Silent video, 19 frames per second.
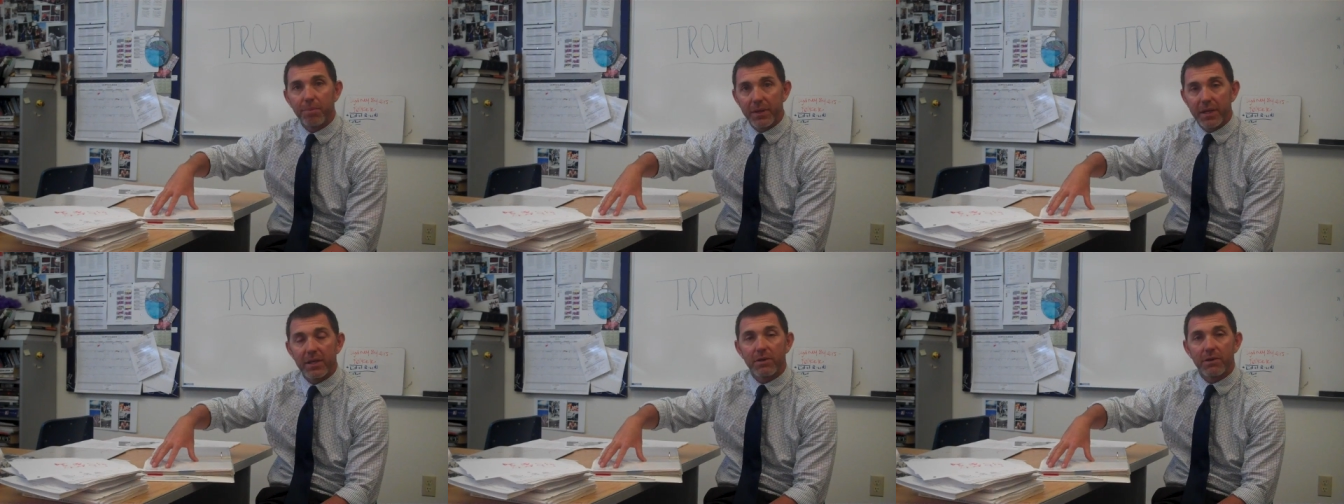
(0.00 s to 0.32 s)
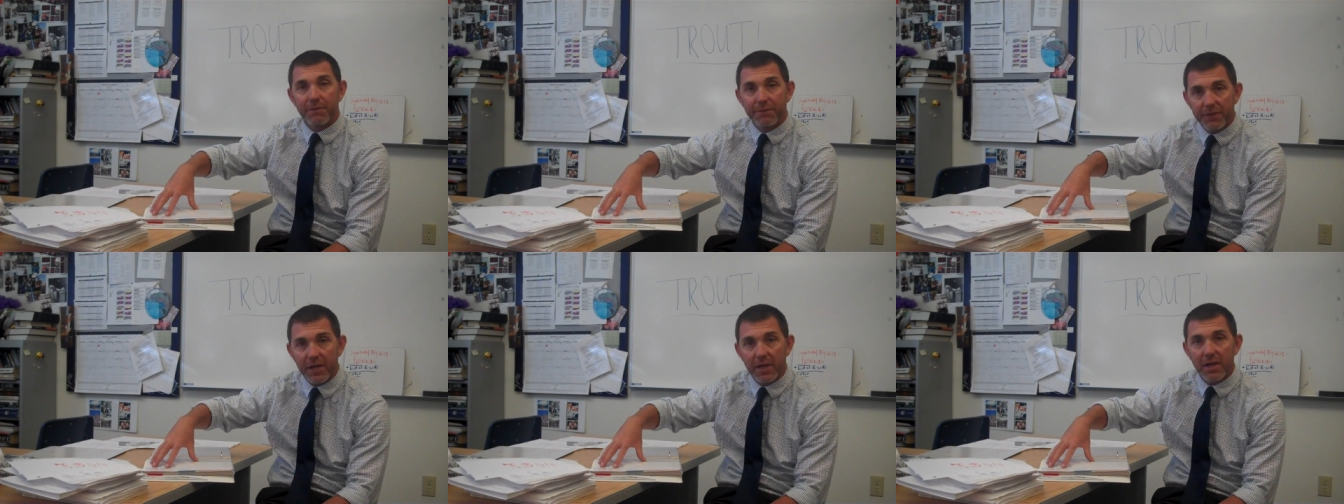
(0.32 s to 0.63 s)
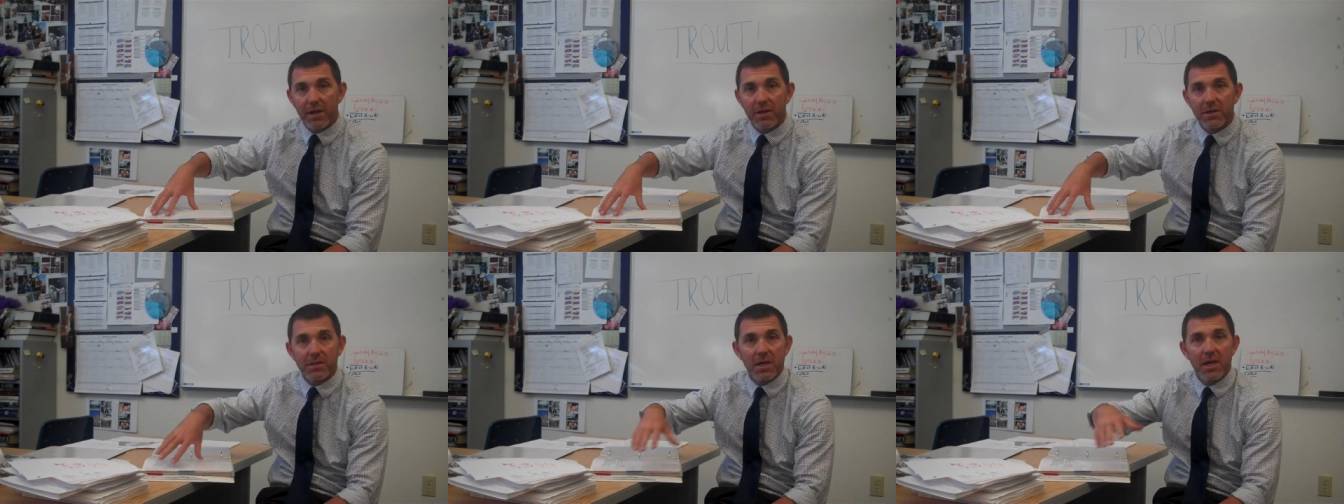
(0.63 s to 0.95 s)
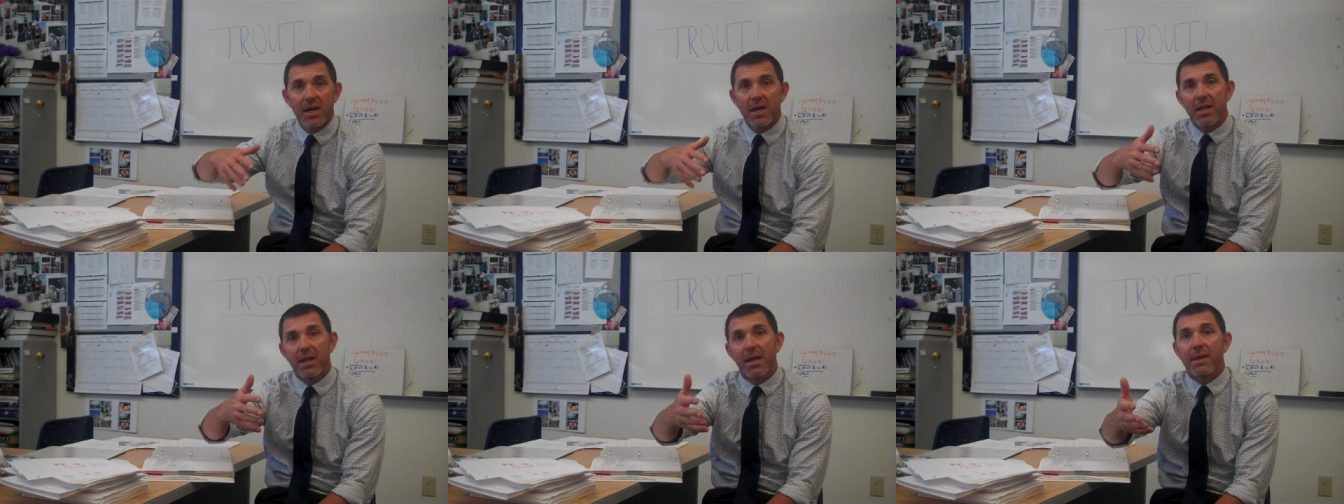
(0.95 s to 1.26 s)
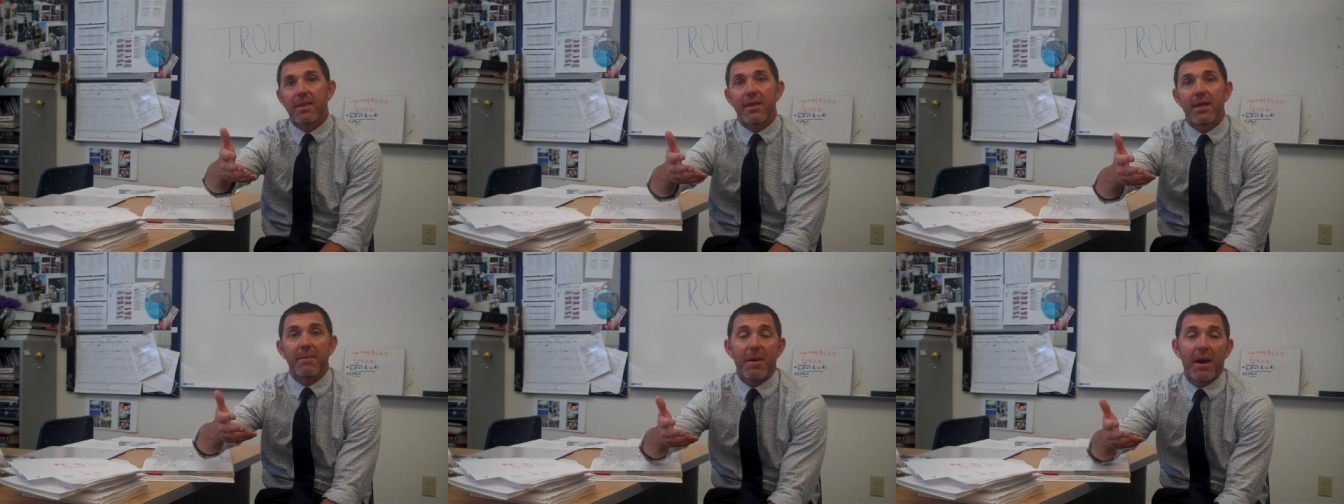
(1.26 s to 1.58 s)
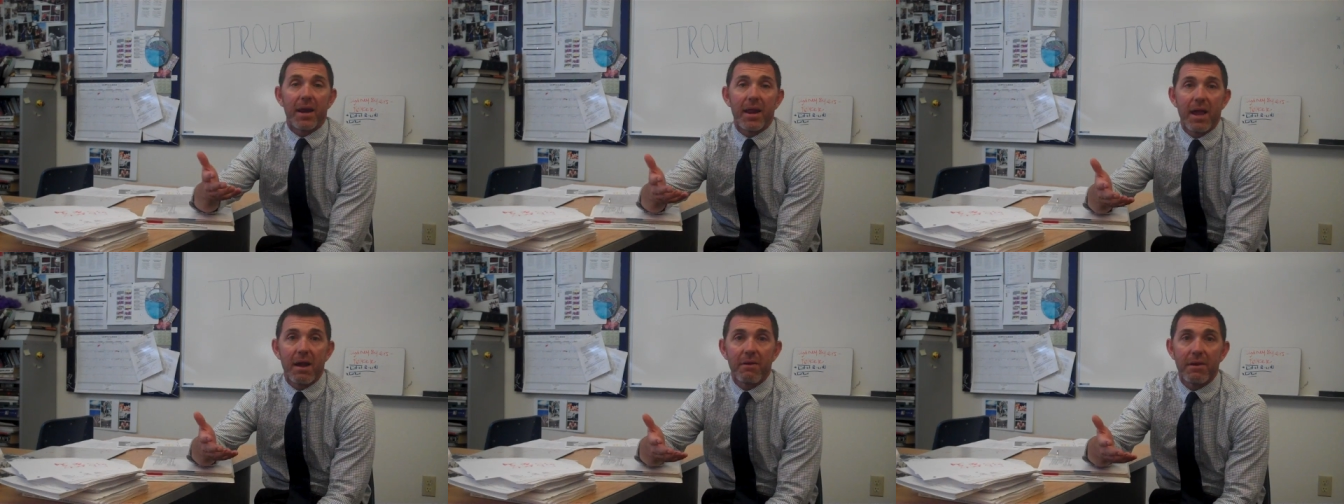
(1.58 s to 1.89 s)
political figures. Like, think
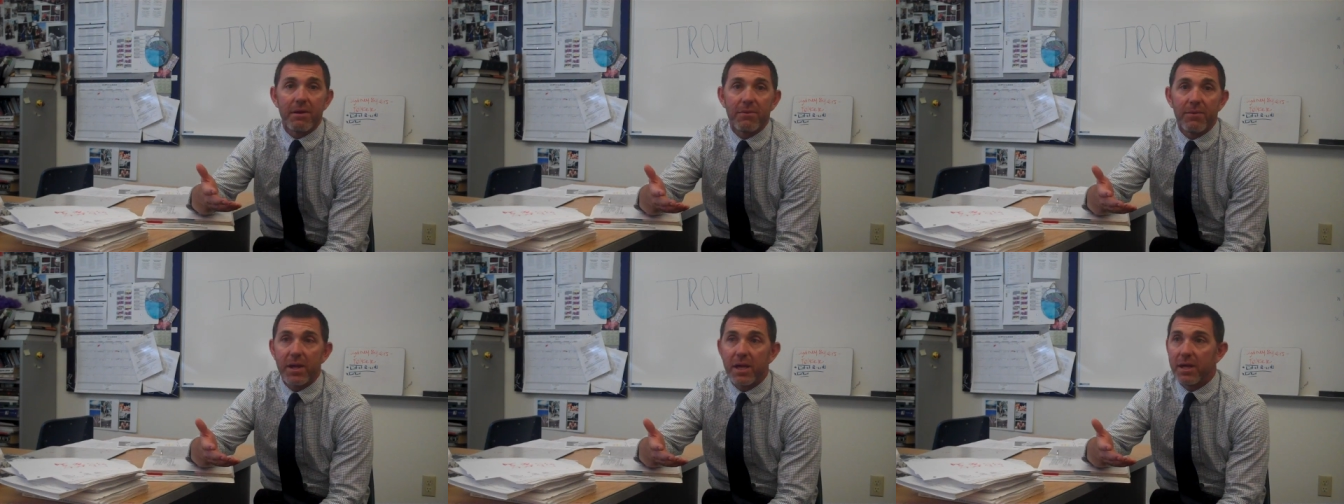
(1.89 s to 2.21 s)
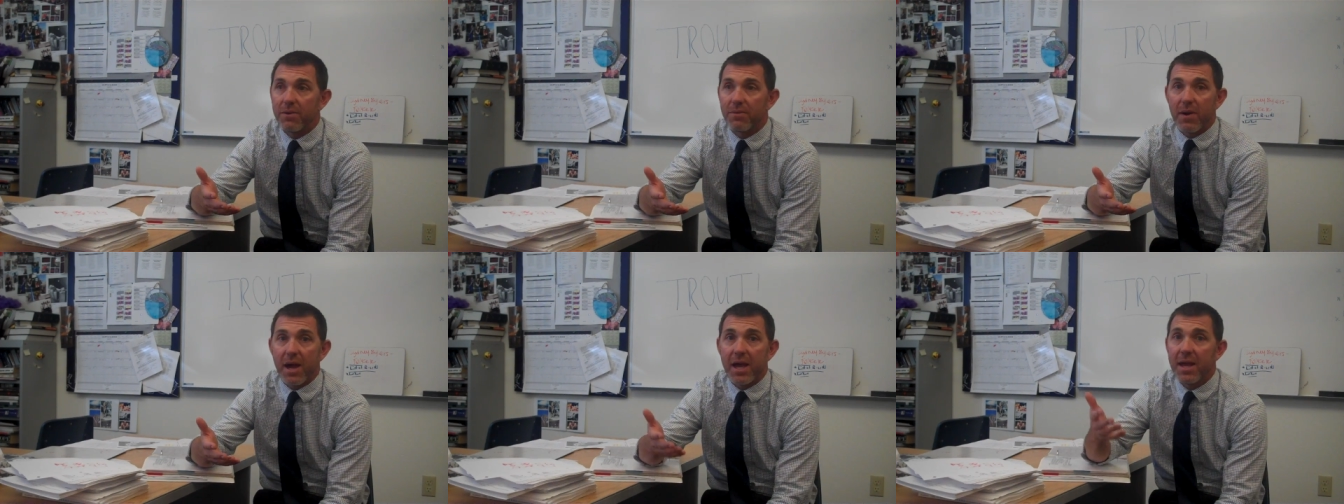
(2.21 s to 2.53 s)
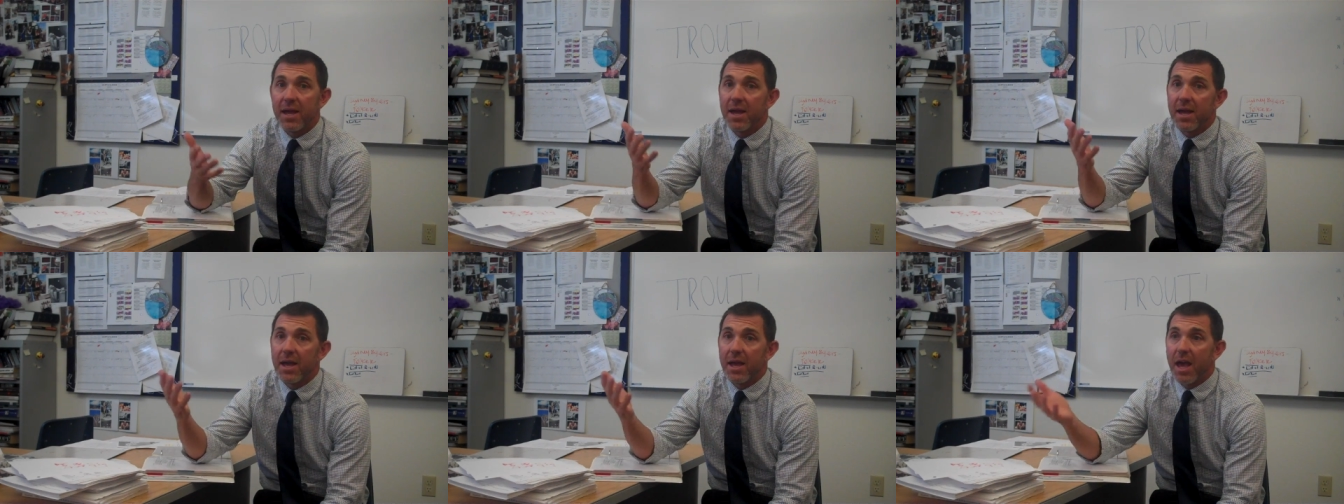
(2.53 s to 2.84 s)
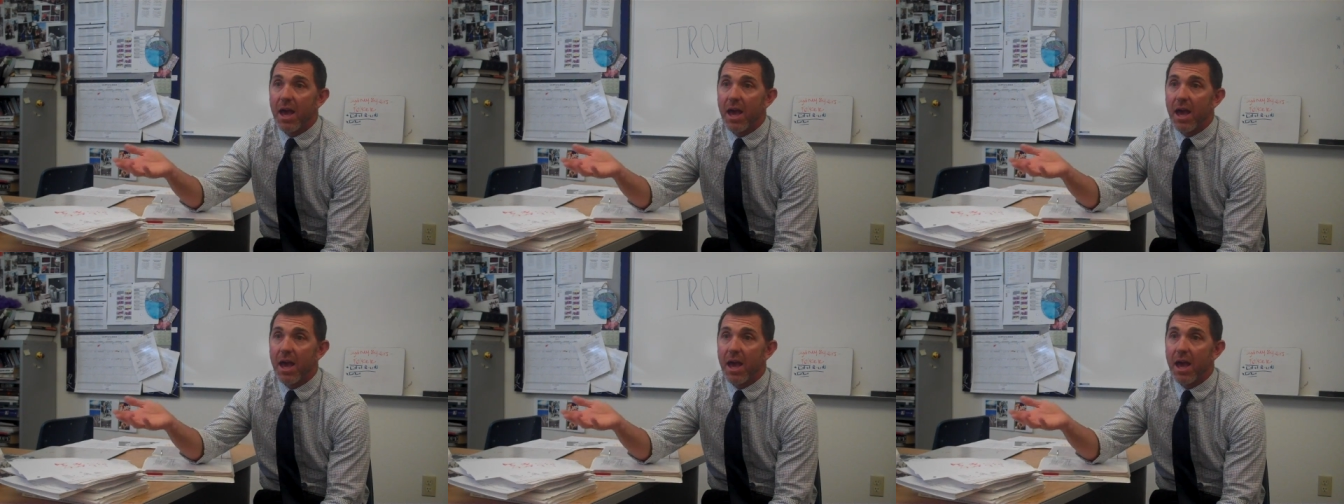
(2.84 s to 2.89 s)
about Harry Reid, right?